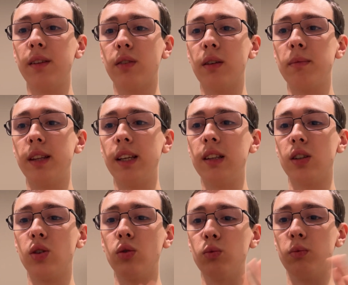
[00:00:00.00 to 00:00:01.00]
from the
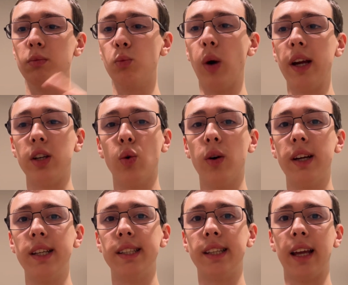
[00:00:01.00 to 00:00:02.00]
little white
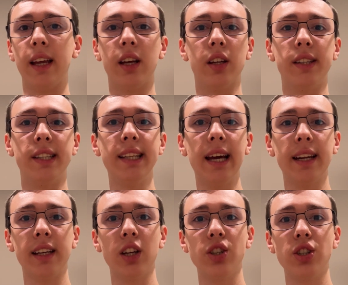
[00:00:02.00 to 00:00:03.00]
noise and
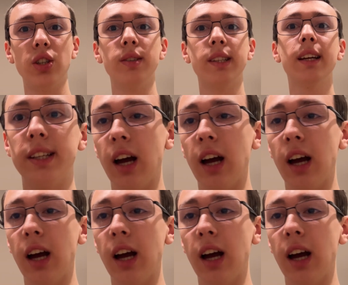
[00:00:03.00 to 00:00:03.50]
static issues, the